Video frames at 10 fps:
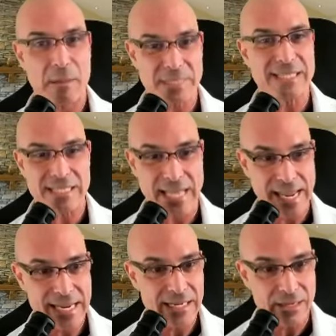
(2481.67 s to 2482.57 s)
I'm
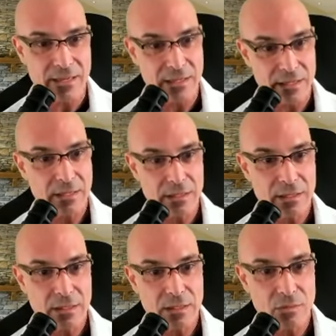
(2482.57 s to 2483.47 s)
insane.
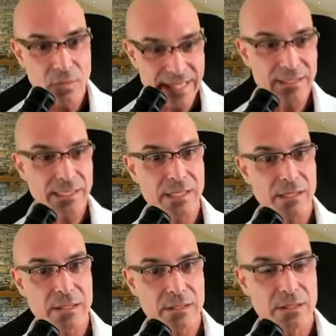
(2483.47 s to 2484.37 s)
Really?
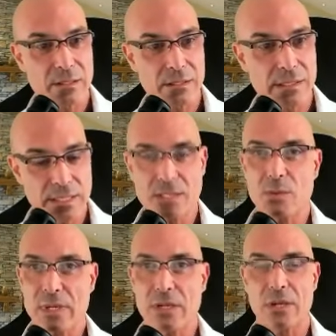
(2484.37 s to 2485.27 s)
This is
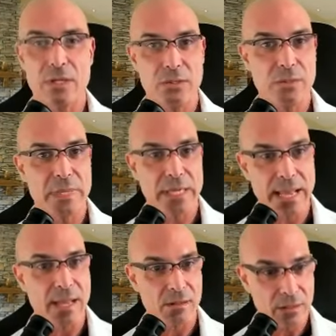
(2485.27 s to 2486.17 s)
what you're going to do to me
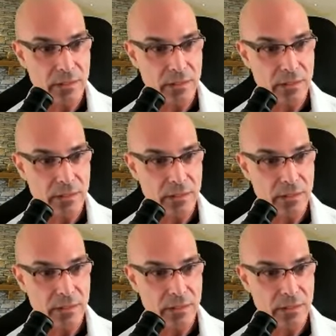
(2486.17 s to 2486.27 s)
now?